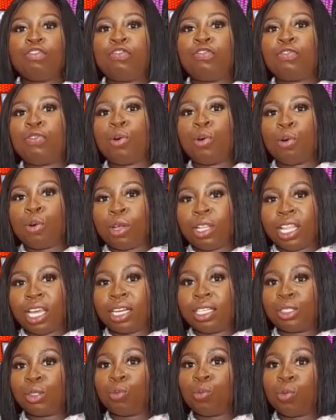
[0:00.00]
for that
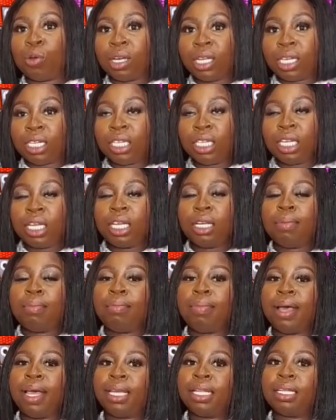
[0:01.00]
is worn
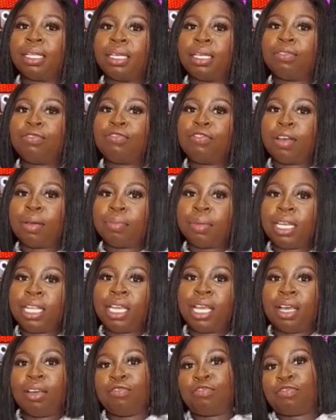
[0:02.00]
by a family
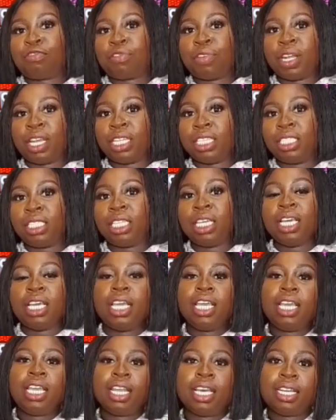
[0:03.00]
and friends
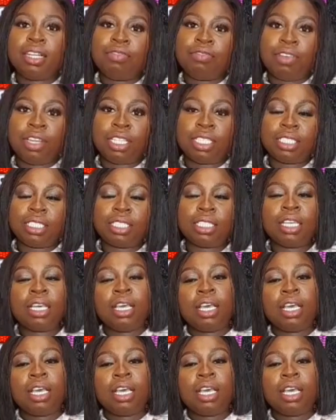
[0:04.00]
in an event.